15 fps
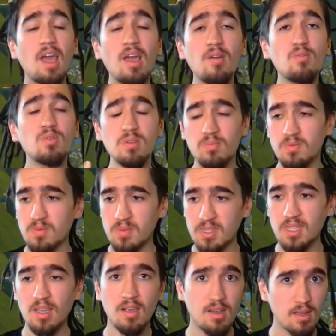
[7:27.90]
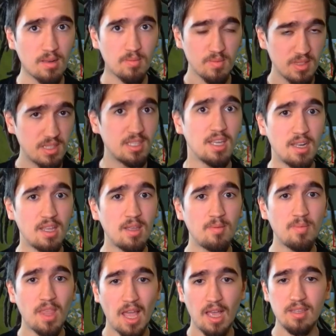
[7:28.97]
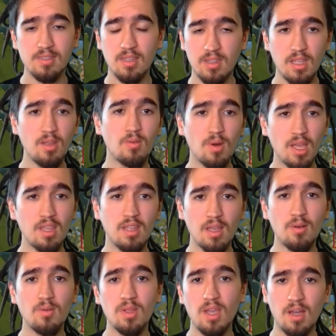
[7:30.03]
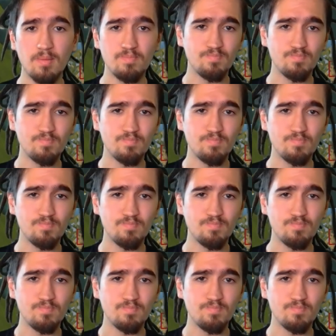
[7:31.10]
Every single city has a tier 8 area,